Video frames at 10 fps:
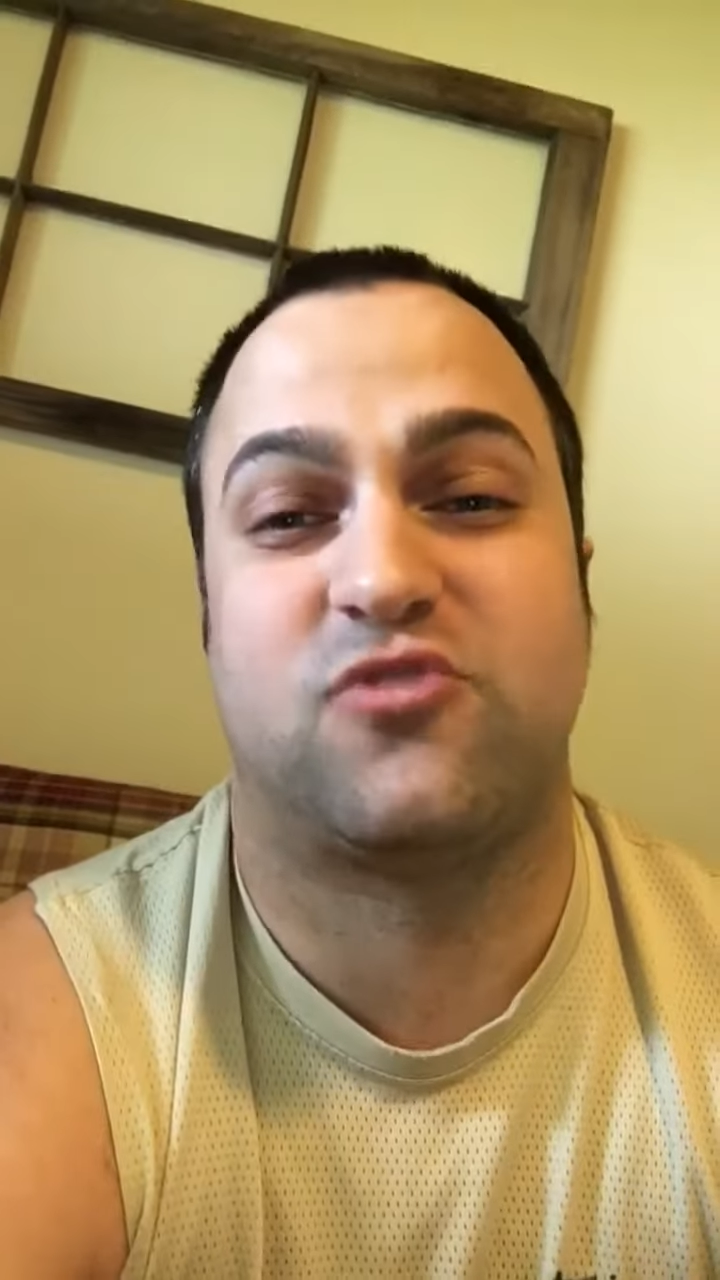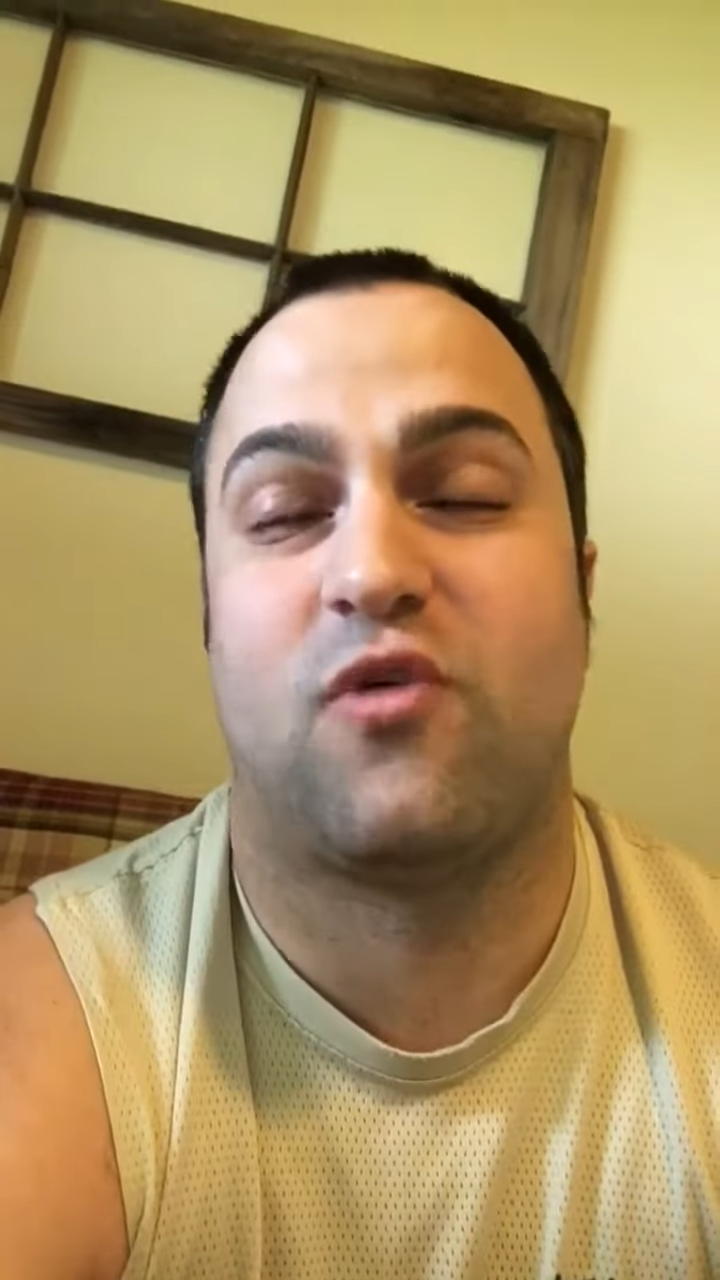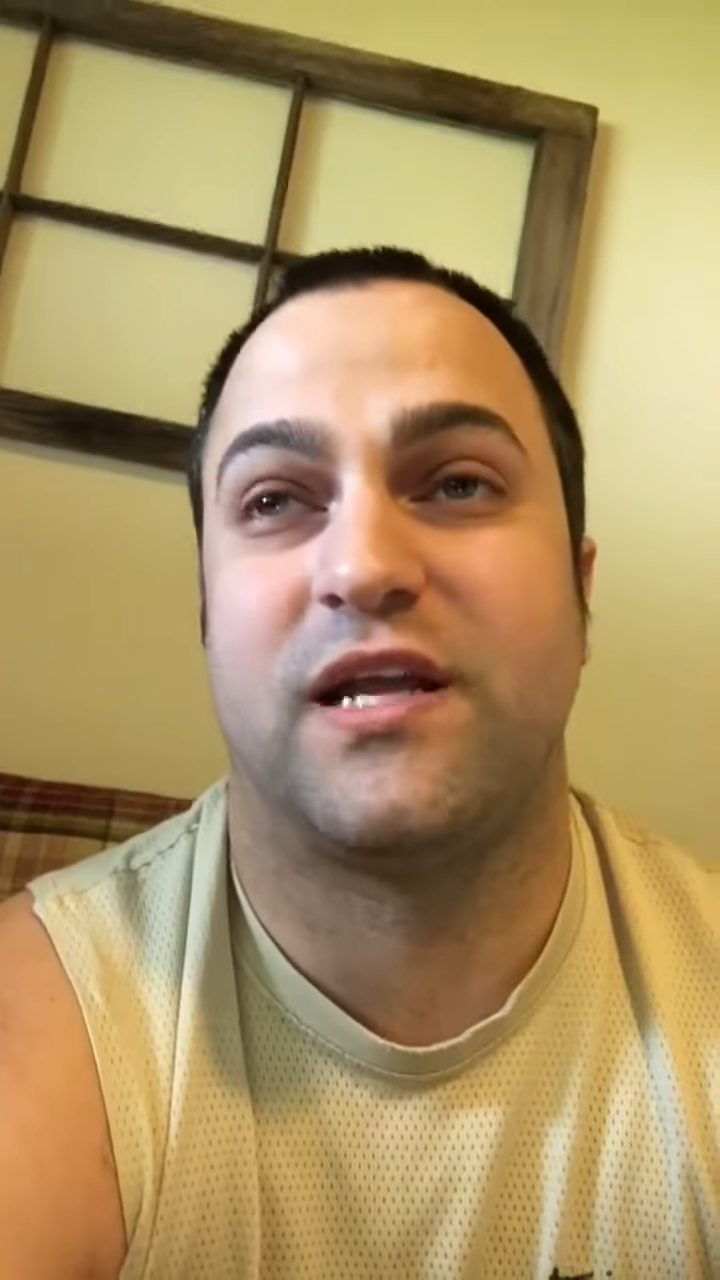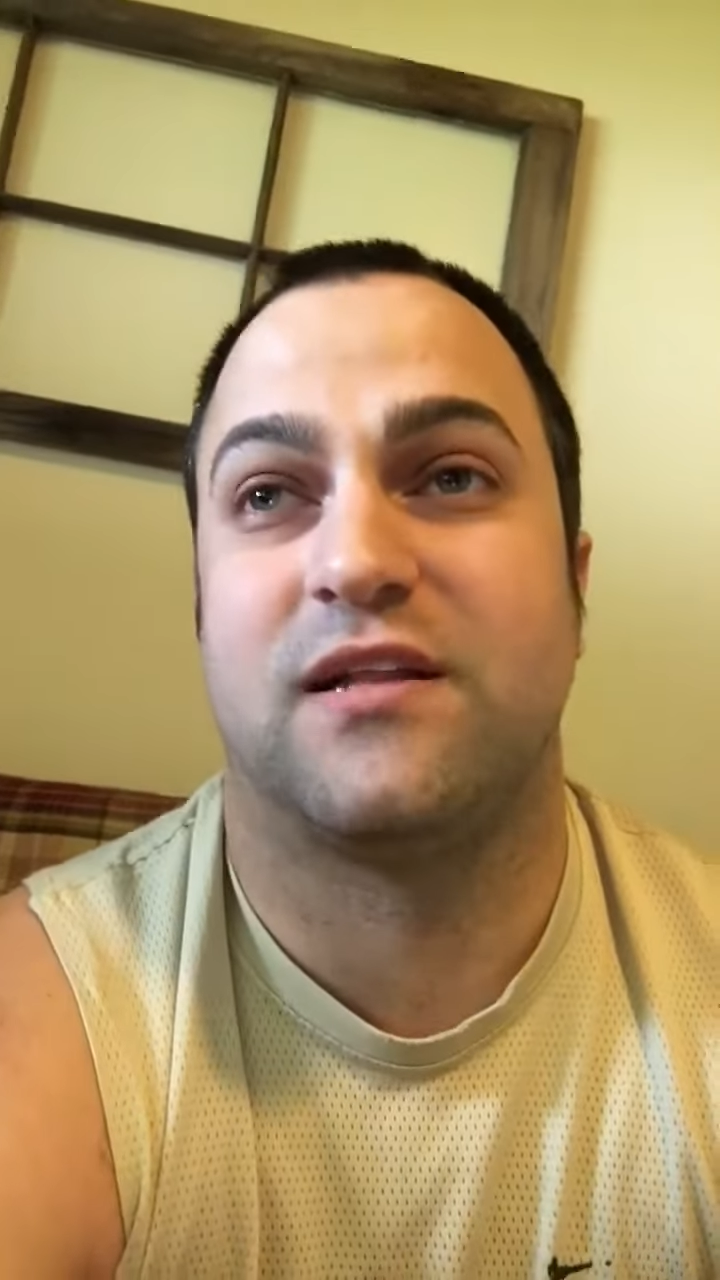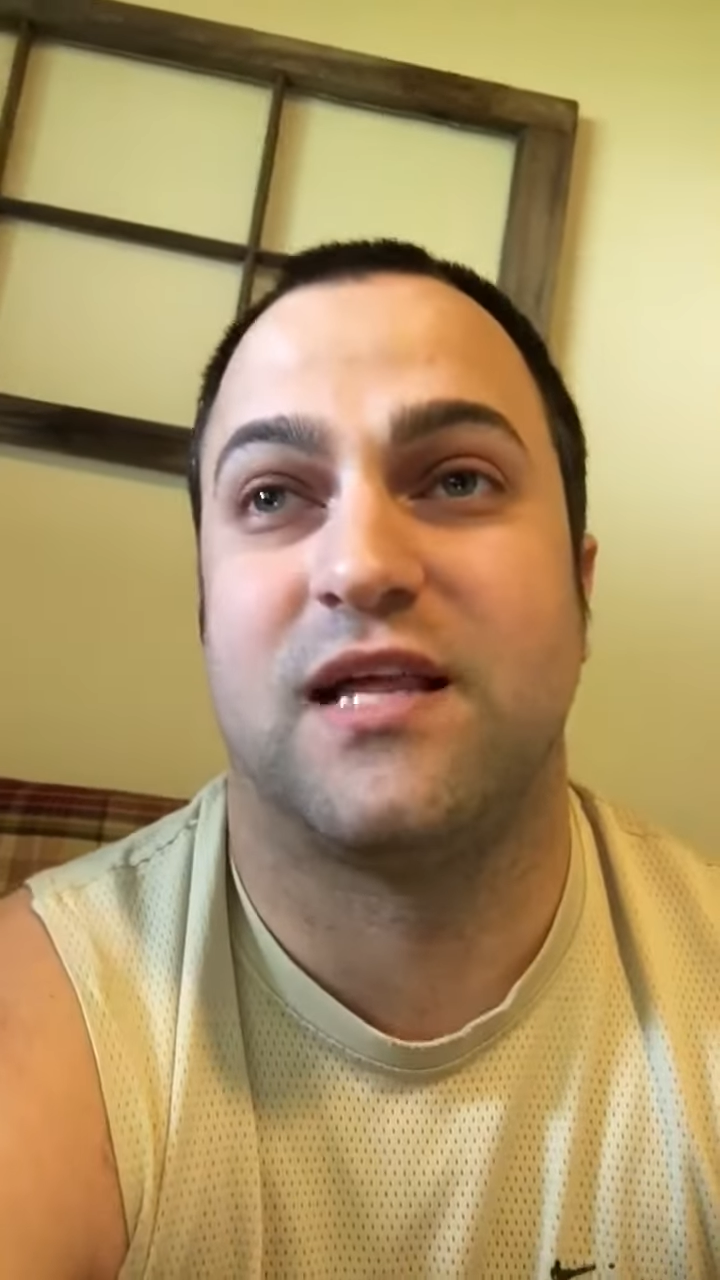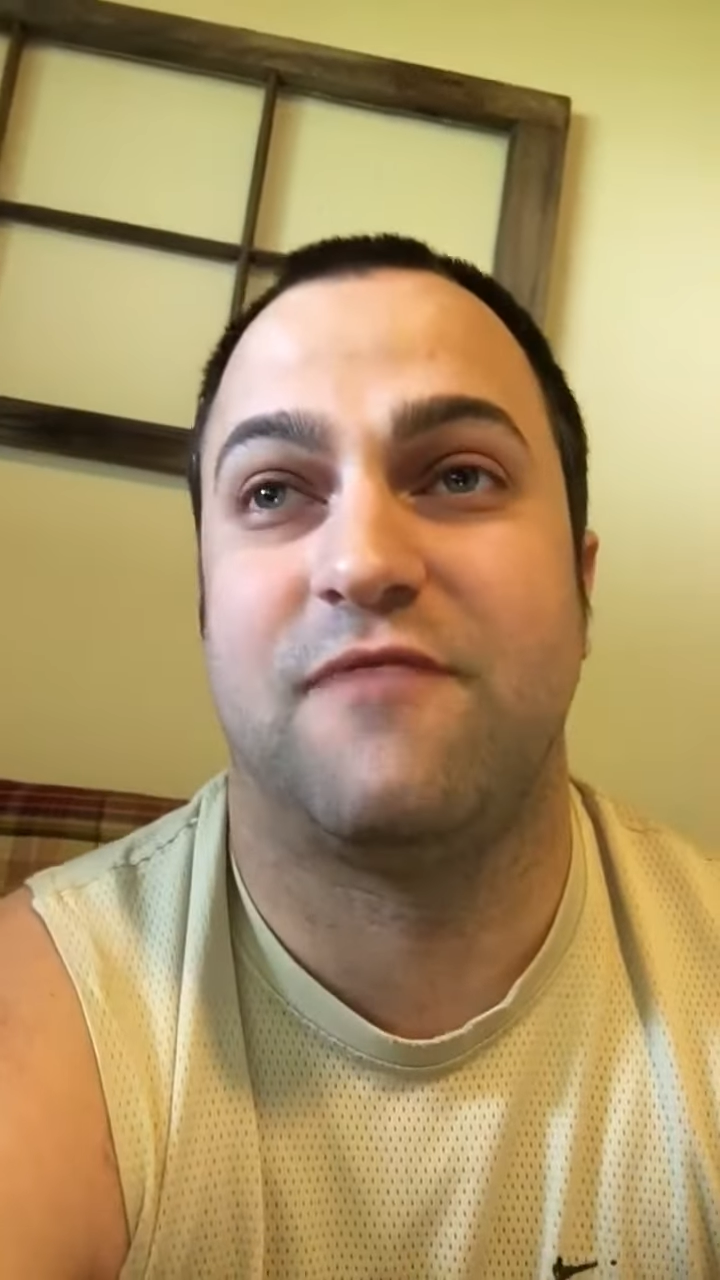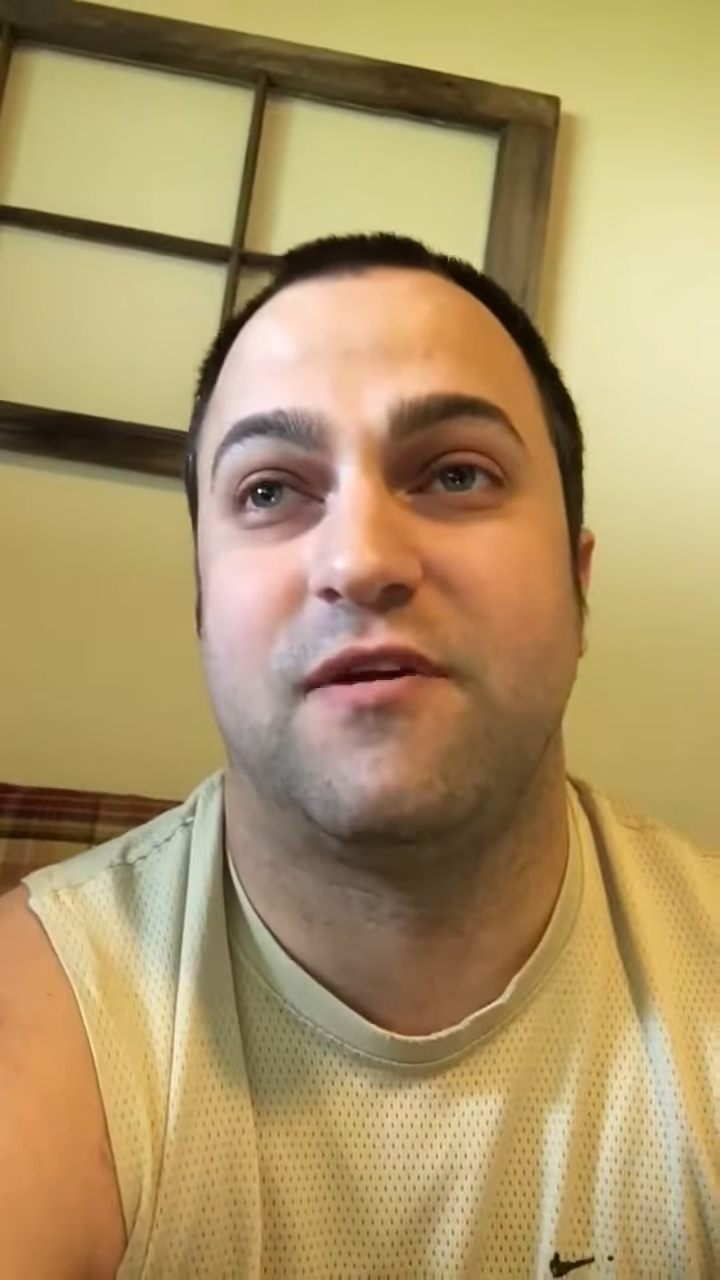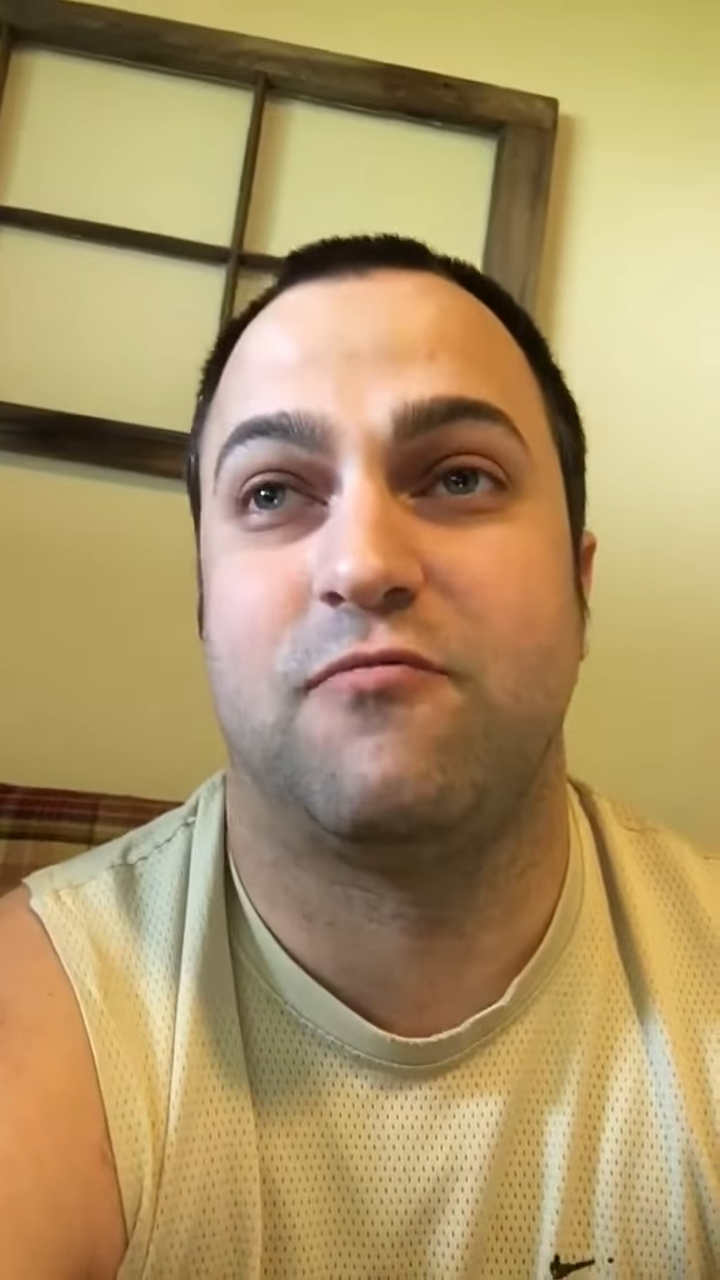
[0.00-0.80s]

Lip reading: 2011